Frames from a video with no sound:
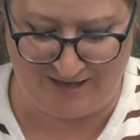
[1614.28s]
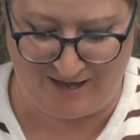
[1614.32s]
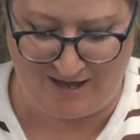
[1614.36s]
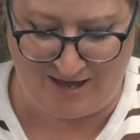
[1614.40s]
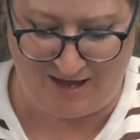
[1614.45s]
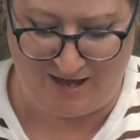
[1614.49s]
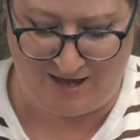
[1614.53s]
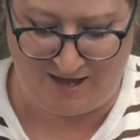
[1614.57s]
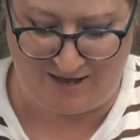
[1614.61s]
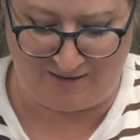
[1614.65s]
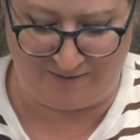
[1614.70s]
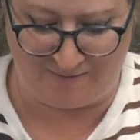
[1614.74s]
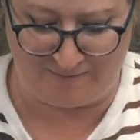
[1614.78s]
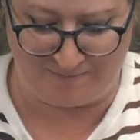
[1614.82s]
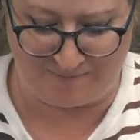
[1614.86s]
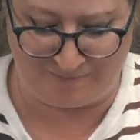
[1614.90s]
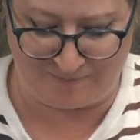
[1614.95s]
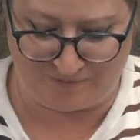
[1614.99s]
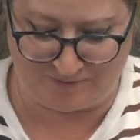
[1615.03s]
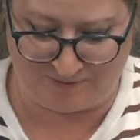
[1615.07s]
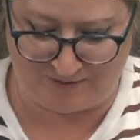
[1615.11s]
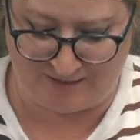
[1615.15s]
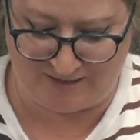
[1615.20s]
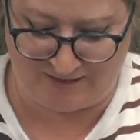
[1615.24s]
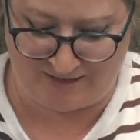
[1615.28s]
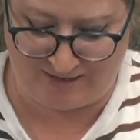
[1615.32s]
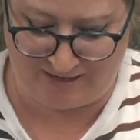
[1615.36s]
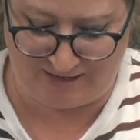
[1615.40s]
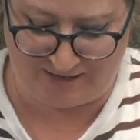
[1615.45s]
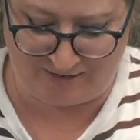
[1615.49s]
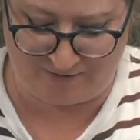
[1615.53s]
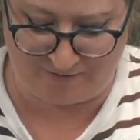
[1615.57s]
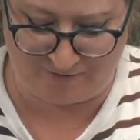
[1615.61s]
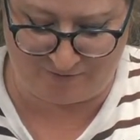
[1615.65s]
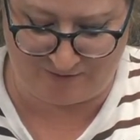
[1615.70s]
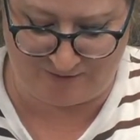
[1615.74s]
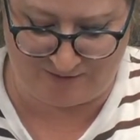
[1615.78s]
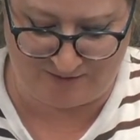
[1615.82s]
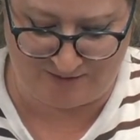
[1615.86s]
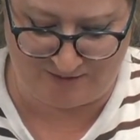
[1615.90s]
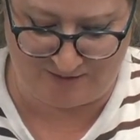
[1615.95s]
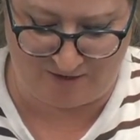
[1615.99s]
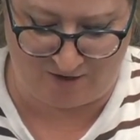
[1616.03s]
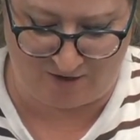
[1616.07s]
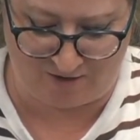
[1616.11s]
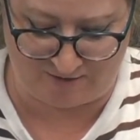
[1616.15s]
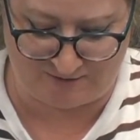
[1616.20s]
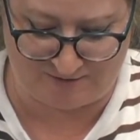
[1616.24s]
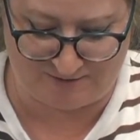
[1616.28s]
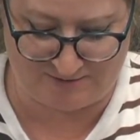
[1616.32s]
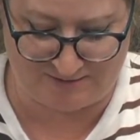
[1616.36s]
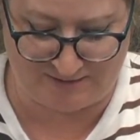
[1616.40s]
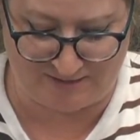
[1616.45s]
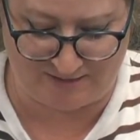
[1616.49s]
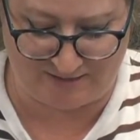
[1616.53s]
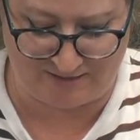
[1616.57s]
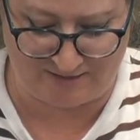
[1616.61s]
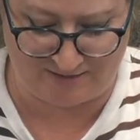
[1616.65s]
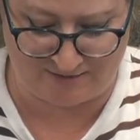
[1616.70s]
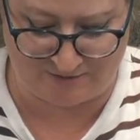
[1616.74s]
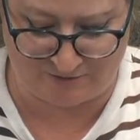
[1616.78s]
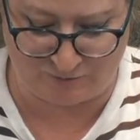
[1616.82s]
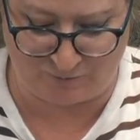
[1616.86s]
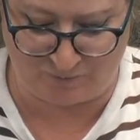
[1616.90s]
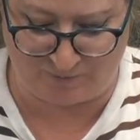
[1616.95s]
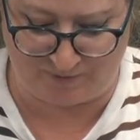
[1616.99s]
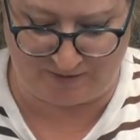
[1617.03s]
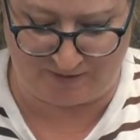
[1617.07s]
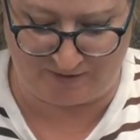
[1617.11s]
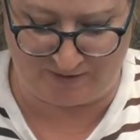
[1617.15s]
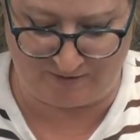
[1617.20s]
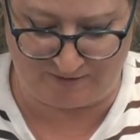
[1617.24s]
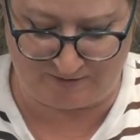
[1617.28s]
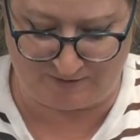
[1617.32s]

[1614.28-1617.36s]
They have the August 2nd as well.